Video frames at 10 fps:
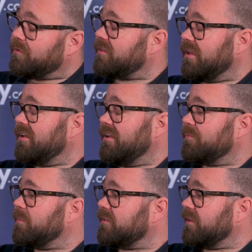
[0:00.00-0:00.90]
you said, it
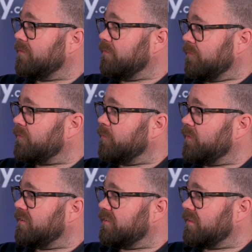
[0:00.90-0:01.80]
is missing a few
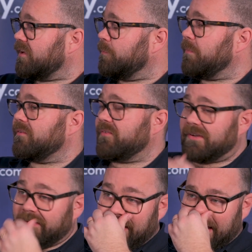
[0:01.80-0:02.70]
features that you might
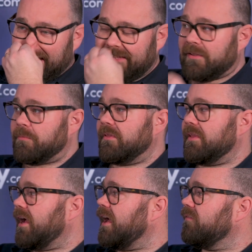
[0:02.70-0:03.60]
find in something
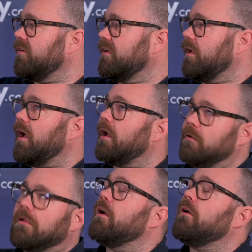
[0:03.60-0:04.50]
that have had
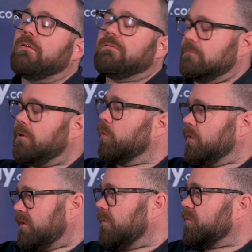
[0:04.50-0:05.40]

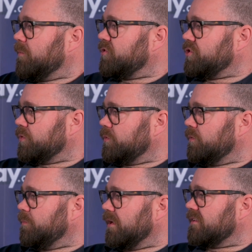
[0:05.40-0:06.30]
longer time to mature, but